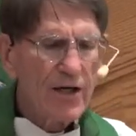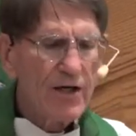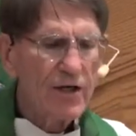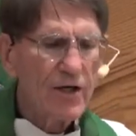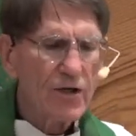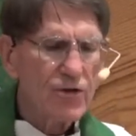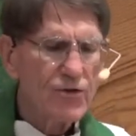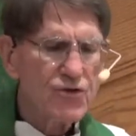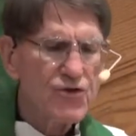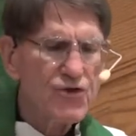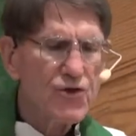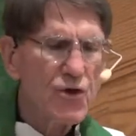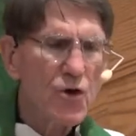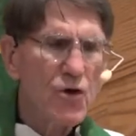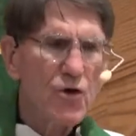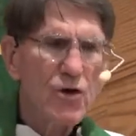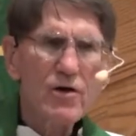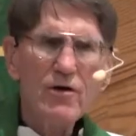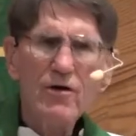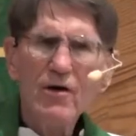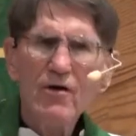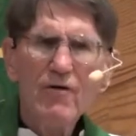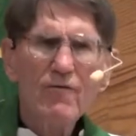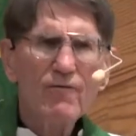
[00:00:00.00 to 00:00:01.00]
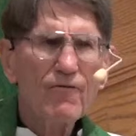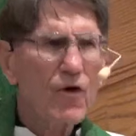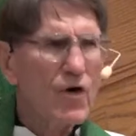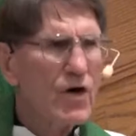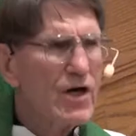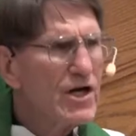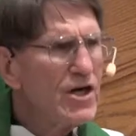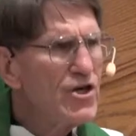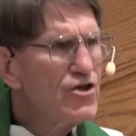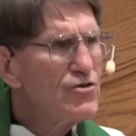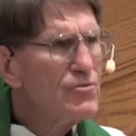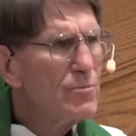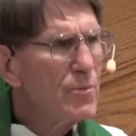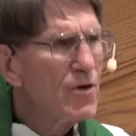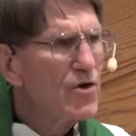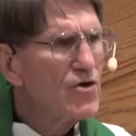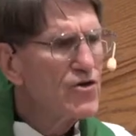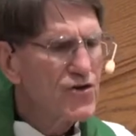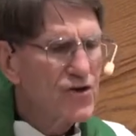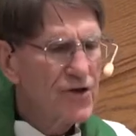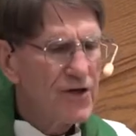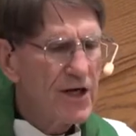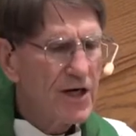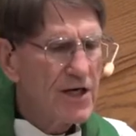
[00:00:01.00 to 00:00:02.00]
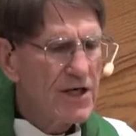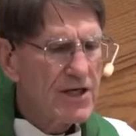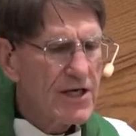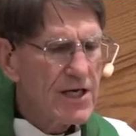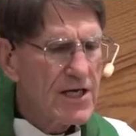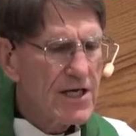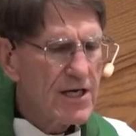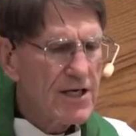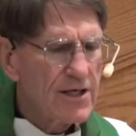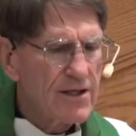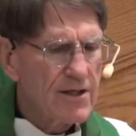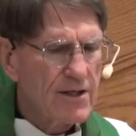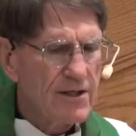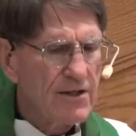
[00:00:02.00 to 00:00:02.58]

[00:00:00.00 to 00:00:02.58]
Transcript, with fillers: and concern for each person in need.